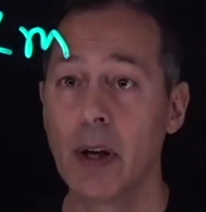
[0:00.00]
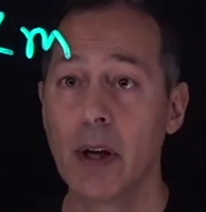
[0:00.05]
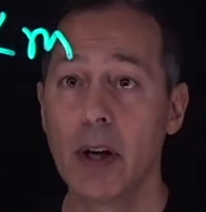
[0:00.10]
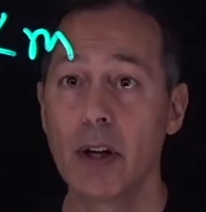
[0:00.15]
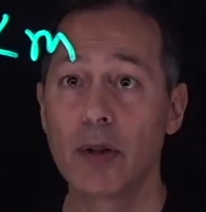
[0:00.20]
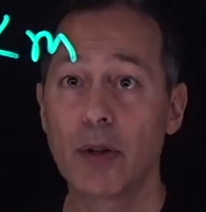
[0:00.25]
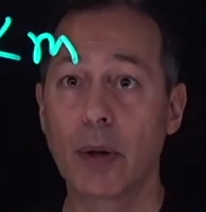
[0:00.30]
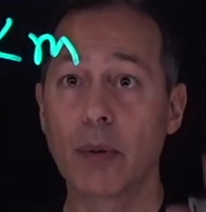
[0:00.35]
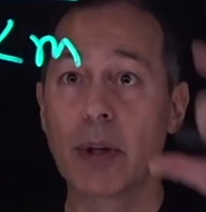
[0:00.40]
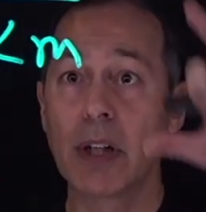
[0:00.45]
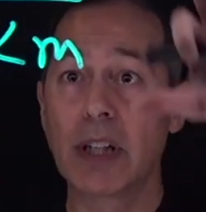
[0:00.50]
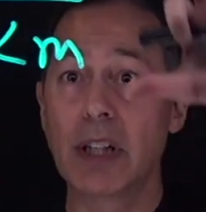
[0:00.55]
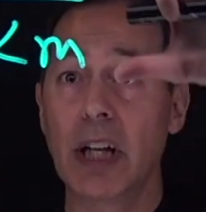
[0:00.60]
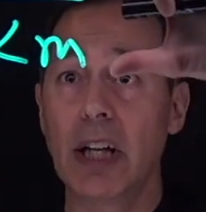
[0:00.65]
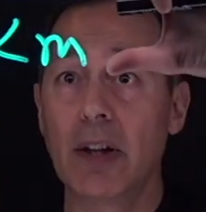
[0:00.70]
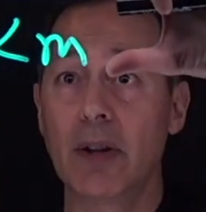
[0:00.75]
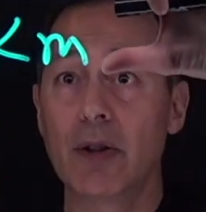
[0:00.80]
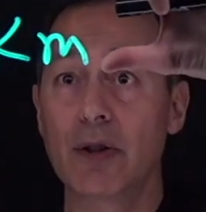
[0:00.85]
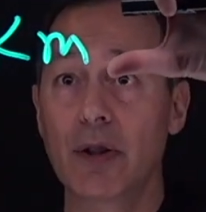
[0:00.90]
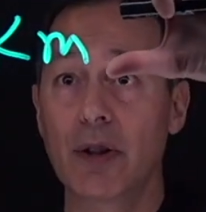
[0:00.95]
So I'm going to take
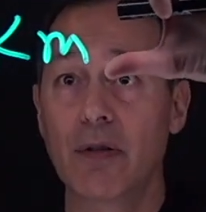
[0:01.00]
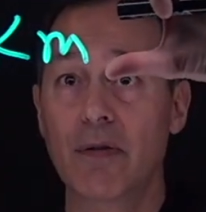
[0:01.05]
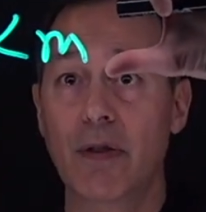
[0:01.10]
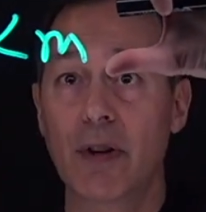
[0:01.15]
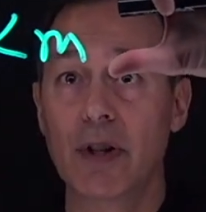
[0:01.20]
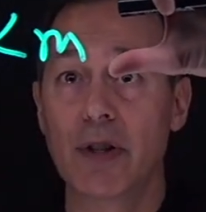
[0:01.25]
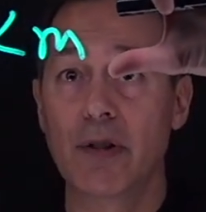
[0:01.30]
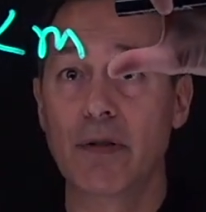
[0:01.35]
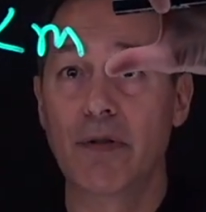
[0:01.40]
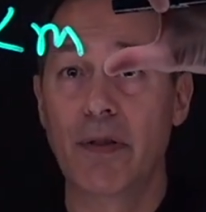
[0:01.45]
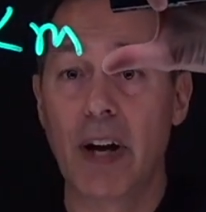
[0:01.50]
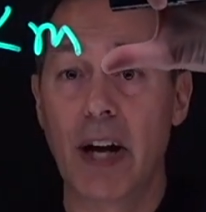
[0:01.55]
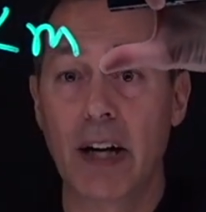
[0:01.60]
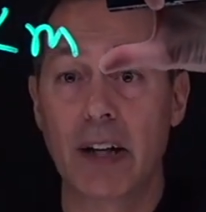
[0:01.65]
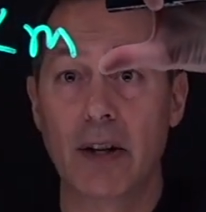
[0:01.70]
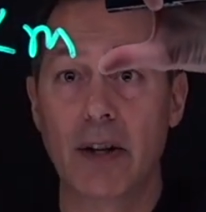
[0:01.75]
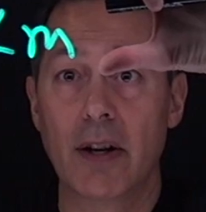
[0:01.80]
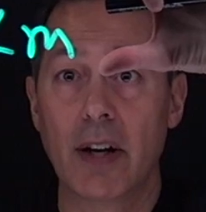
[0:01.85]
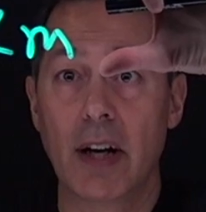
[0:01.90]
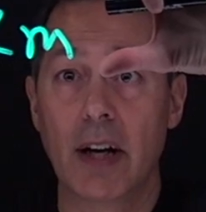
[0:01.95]
this conversion
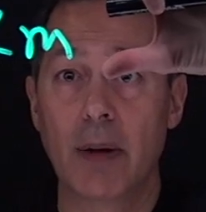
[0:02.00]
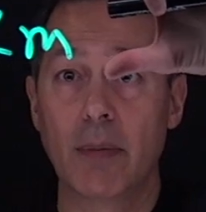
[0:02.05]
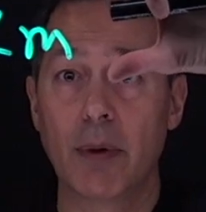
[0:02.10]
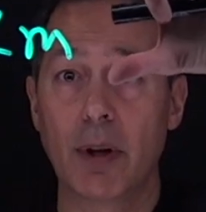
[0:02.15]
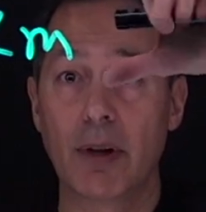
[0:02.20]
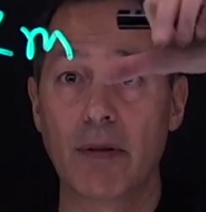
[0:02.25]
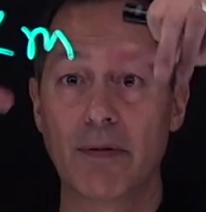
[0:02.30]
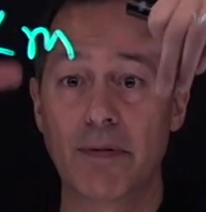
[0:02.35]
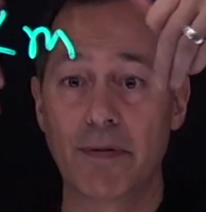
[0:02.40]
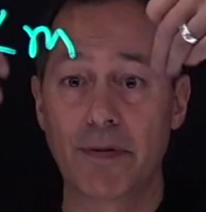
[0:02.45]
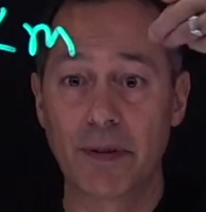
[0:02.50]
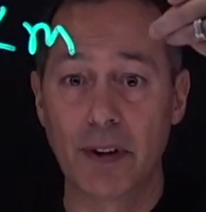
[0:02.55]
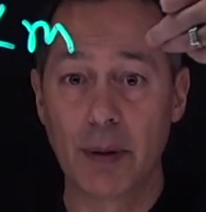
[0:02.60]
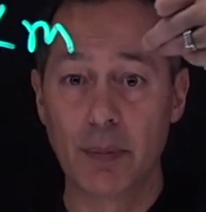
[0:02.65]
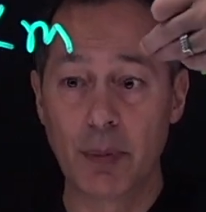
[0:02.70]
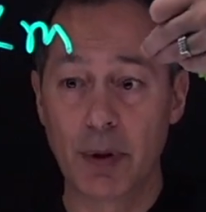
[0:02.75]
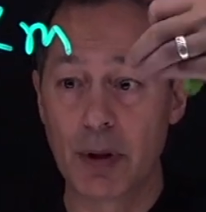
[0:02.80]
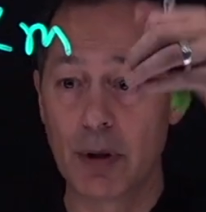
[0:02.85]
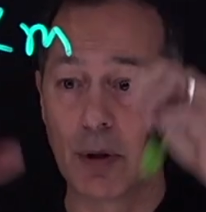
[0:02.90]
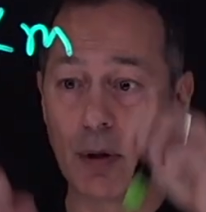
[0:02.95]
factor and I'm going to flip
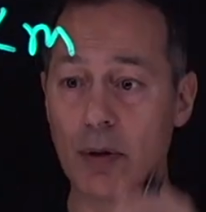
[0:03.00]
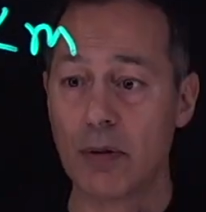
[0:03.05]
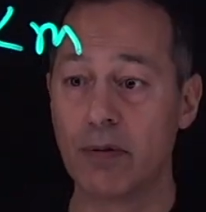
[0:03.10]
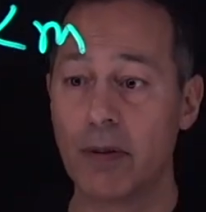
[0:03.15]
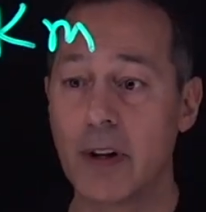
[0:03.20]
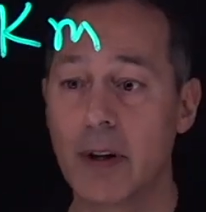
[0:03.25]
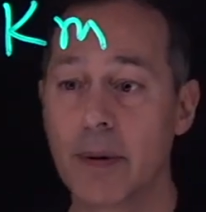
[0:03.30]
it over.